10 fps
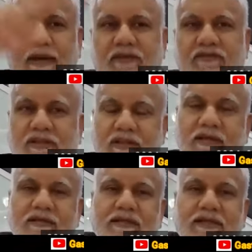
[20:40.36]
you imagine
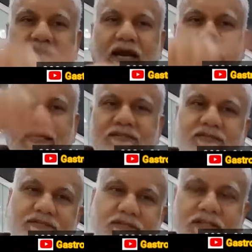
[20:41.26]
that the
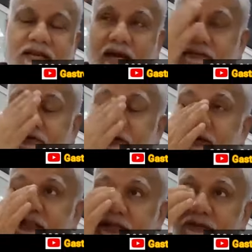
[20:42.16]
hiatus is in the diaphragm,
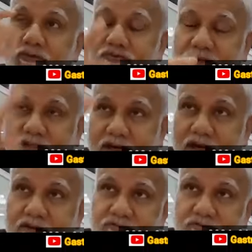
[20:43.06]
and then you see the
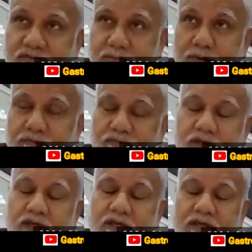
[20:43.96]
relationship of
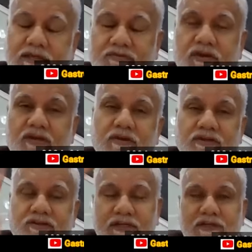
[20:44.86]
the GE
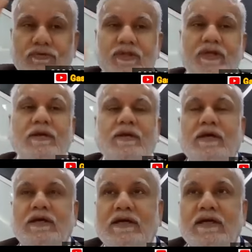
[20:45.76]
junction to the
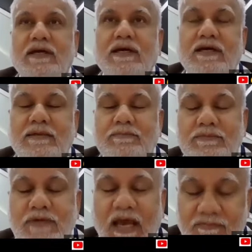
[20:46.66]

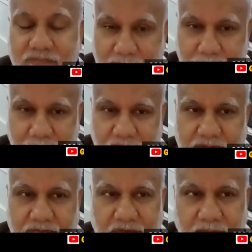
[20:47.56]
diaphragm.
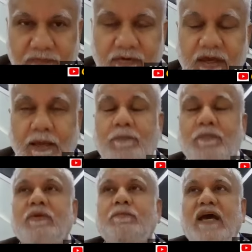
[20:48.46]
Same way,
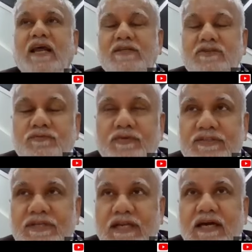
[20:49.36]

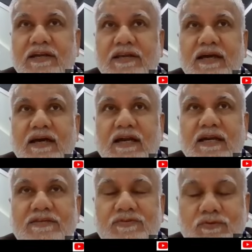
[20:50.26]
paraesophageal hernia,
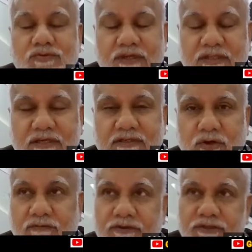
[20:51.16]
unless you see the
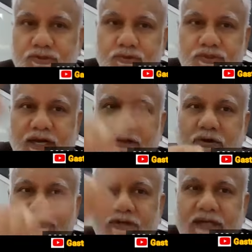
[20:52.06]
soft tissue shadow
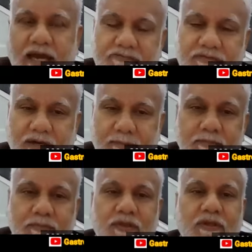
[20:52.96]
of the
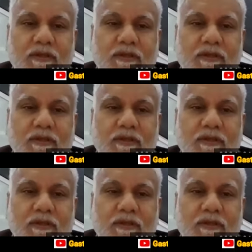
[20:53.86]
diaphragm,